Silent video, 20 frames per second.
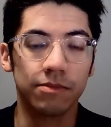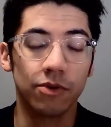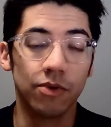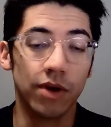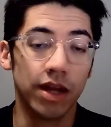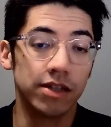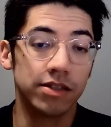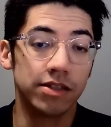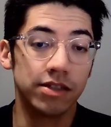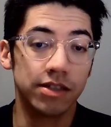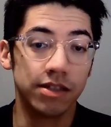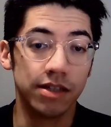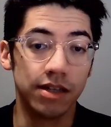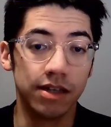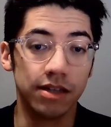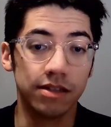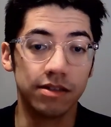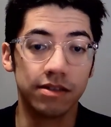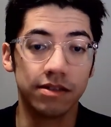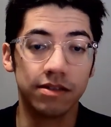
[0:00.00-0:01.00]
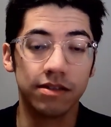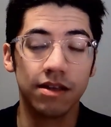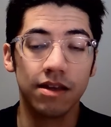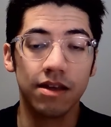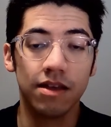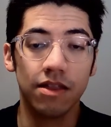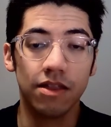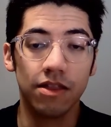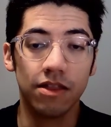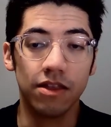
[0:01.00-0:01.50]
Christ is
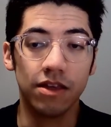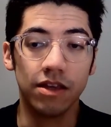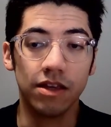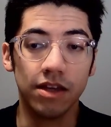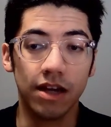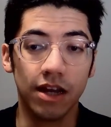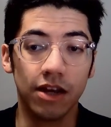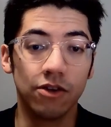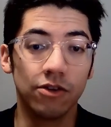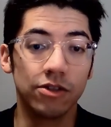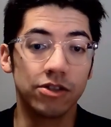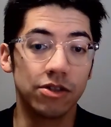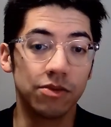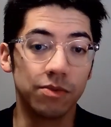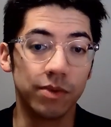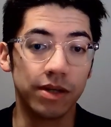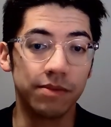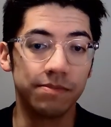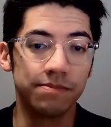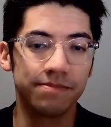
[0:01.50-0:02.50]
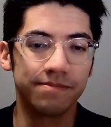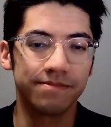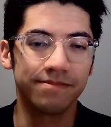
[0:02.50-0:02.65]
the anointed one.